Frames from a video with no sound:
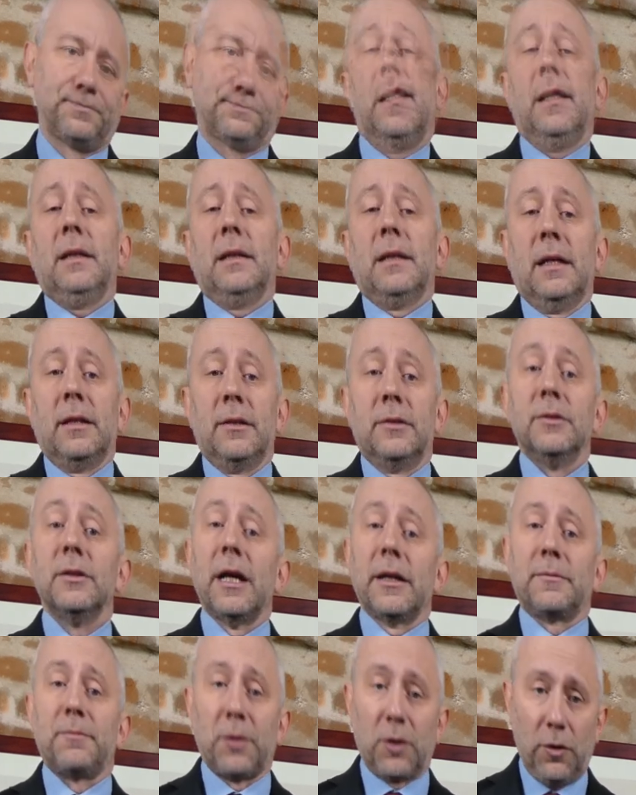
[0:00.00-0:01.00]
And then the
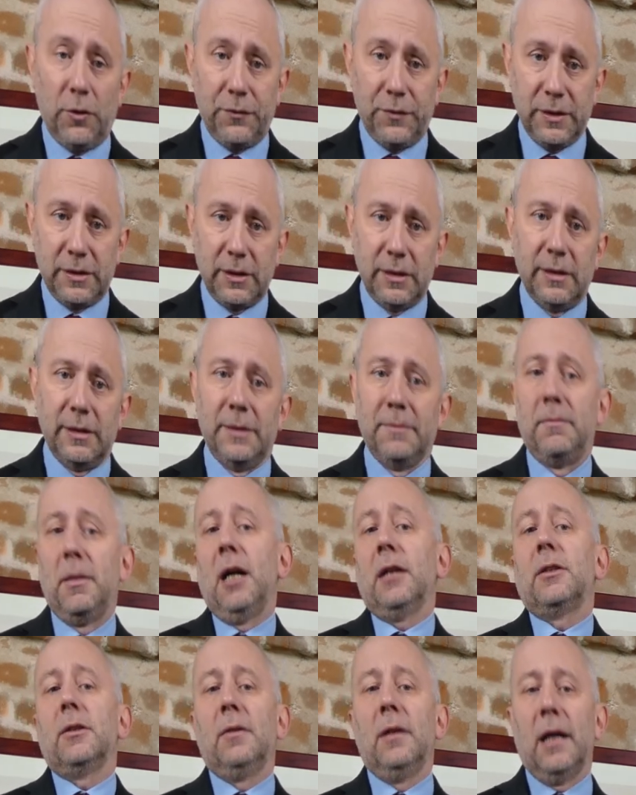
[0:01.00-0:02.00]
net profit, the
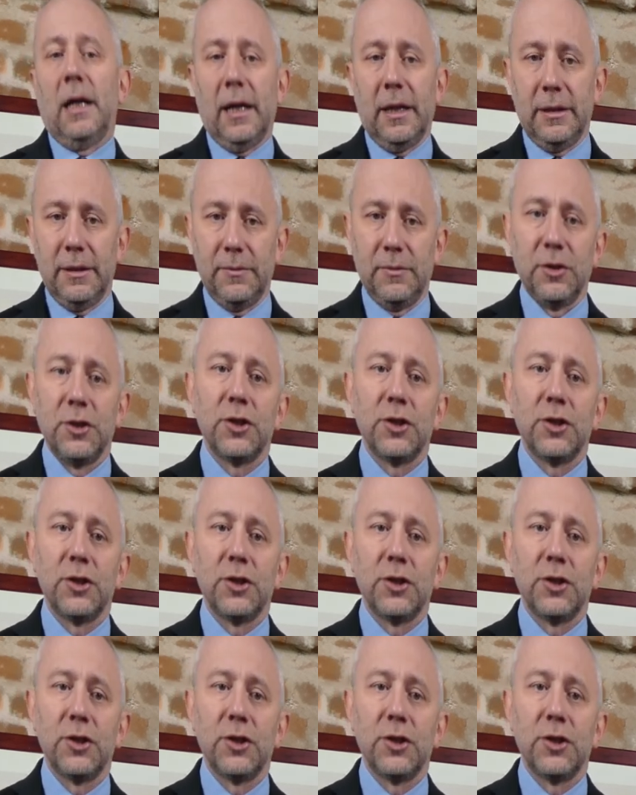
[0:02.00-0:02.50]
bottom line,